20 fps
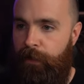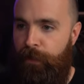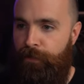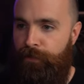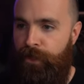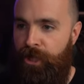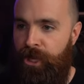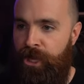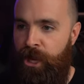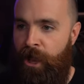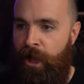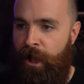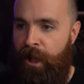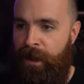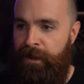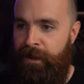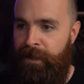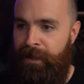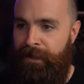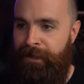The
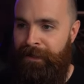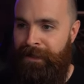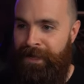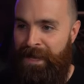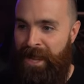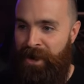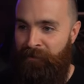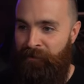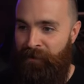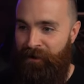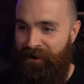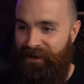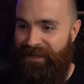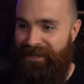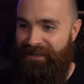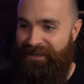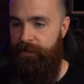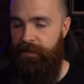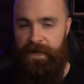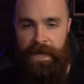None network.
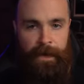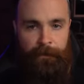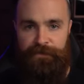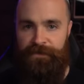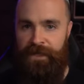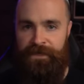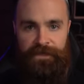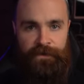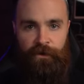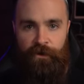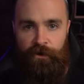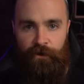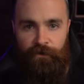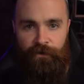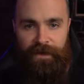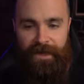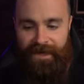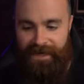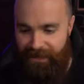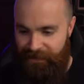The name says it
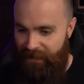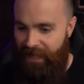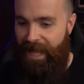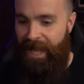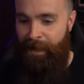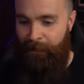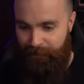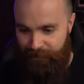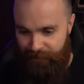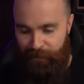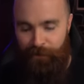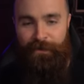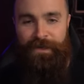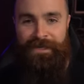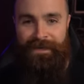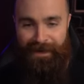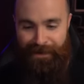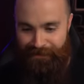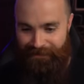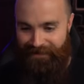all. It is
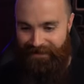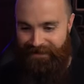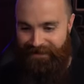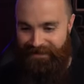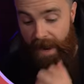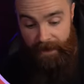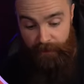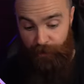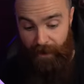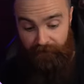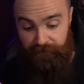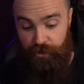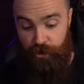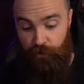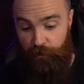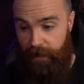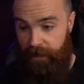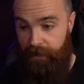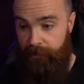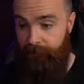absolutely nothing. I don't have to
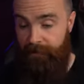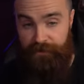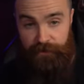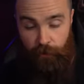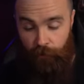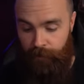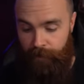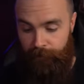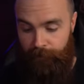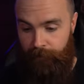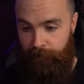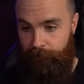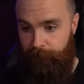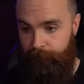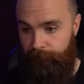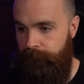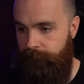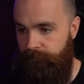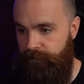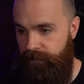create it, it's already there.
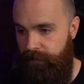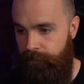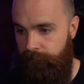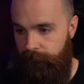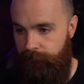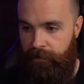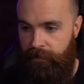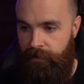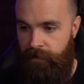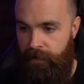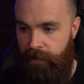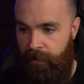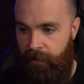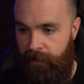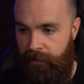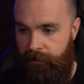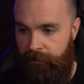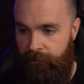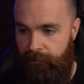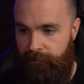See,
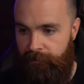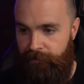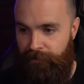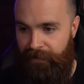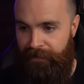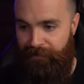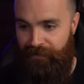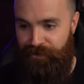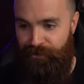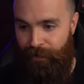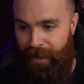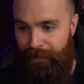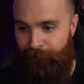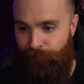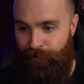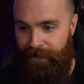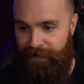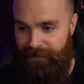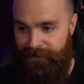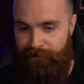none, the
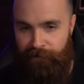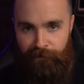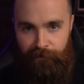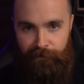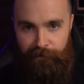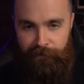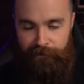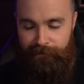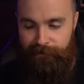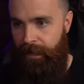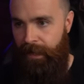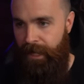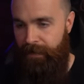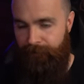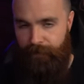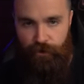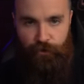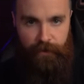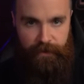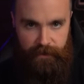driver is null. And
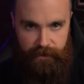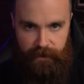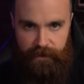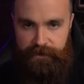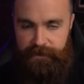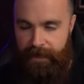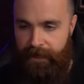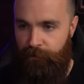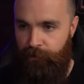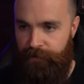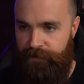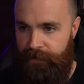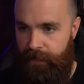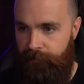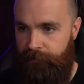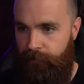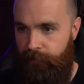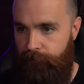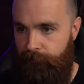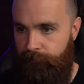if I create a container
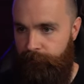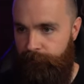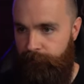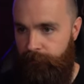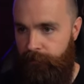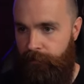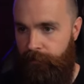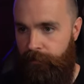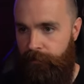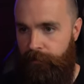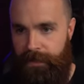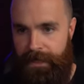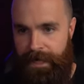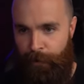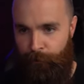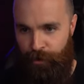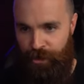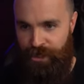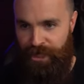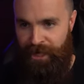inside there,
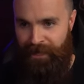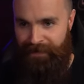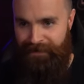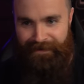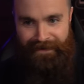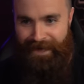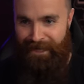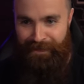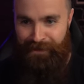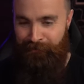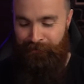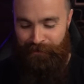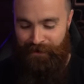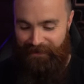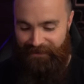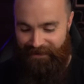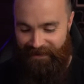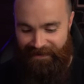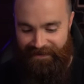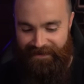network none, I love
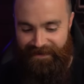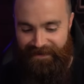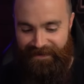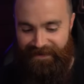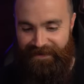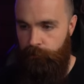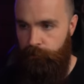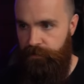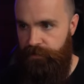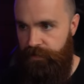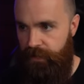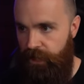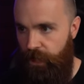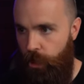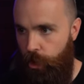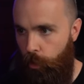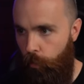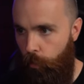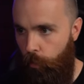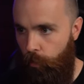putting that. We'll say
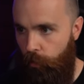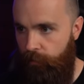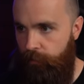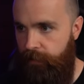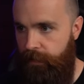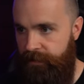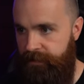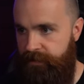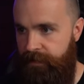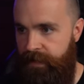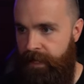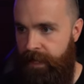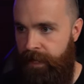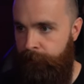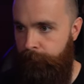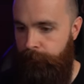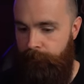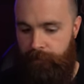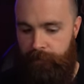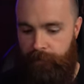Gore as the
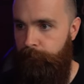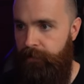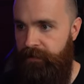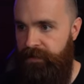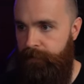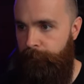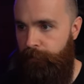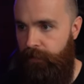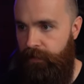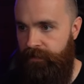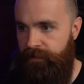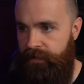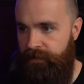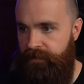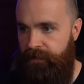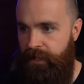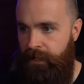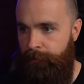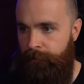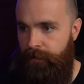name, BusyBox
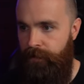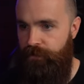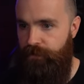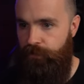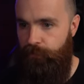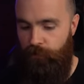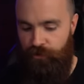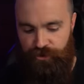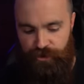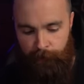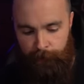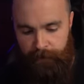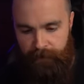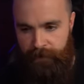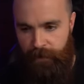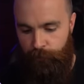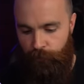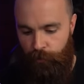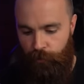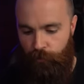as the image. We'll jump in there real